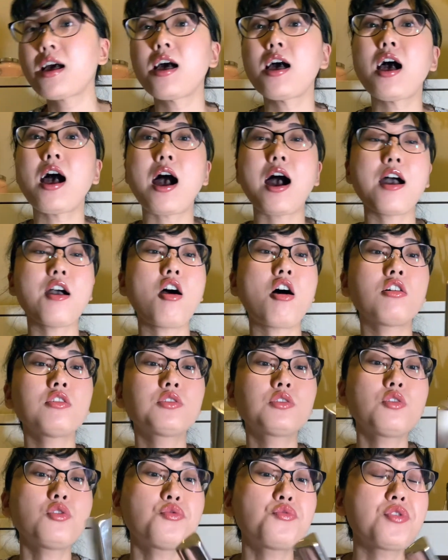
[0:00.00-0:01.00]
I
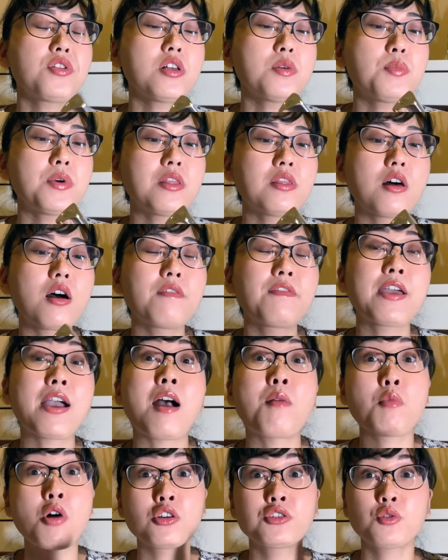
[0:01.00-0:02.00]
also really been loving,
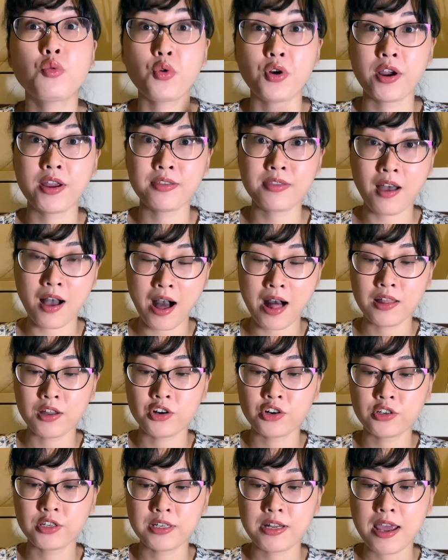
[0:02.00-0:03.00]
I'm also wearing the
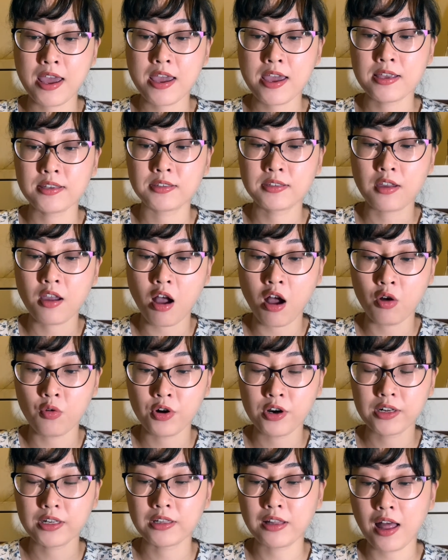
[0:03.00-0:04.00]
highlighter today. It's the
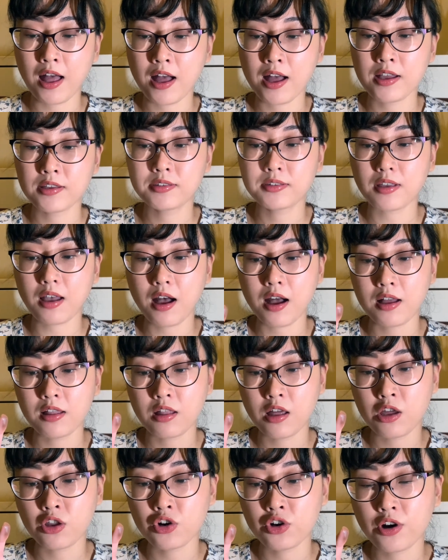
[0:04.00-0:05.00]
Hourglass
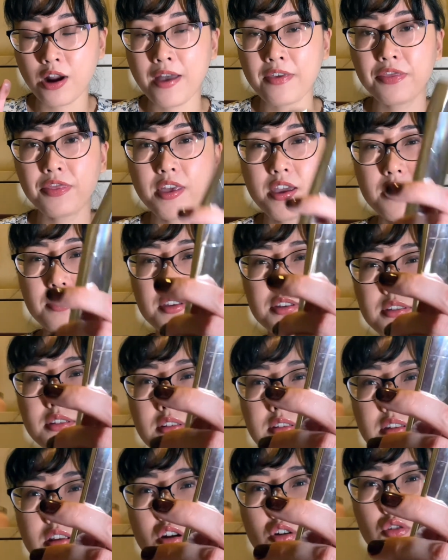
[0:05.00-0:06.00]
highlighter. I think this
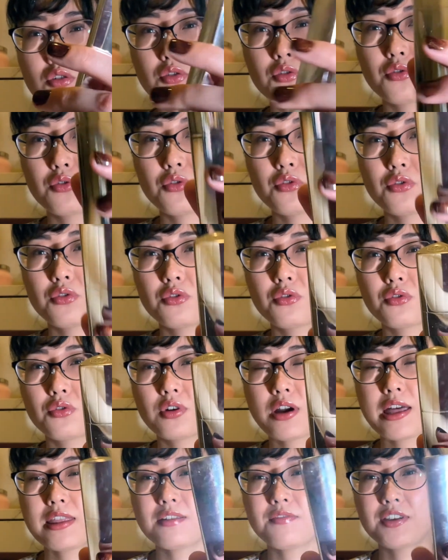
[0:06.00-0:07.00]
is the
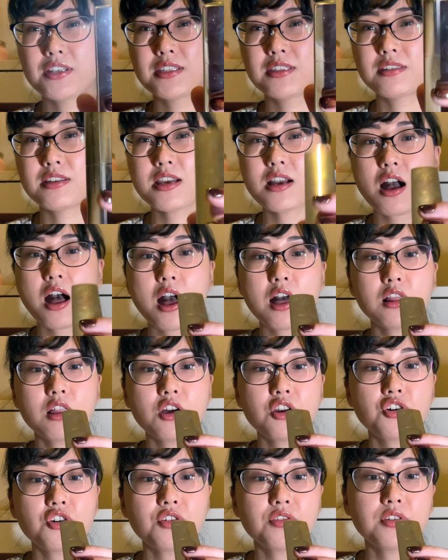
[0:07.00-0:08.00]
kind of a stick
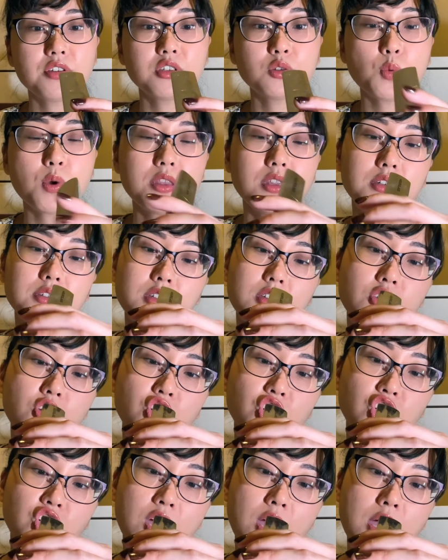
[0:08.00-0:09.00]
highlighter. This one is in the
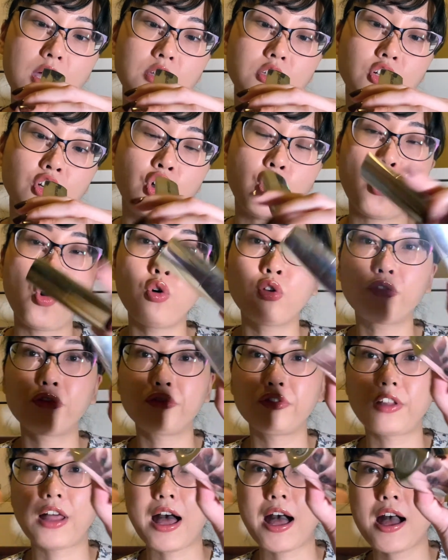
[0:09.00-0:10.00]
shade Gold
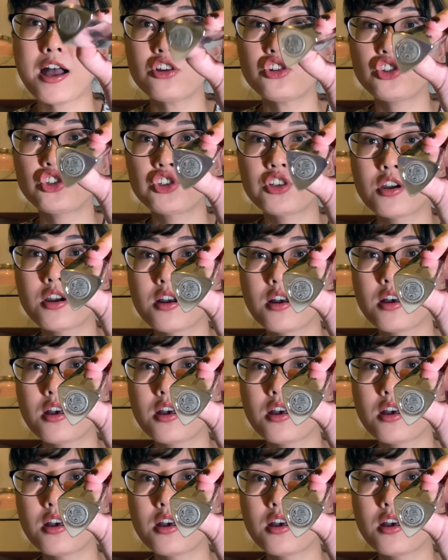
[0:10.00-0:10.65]
Flash.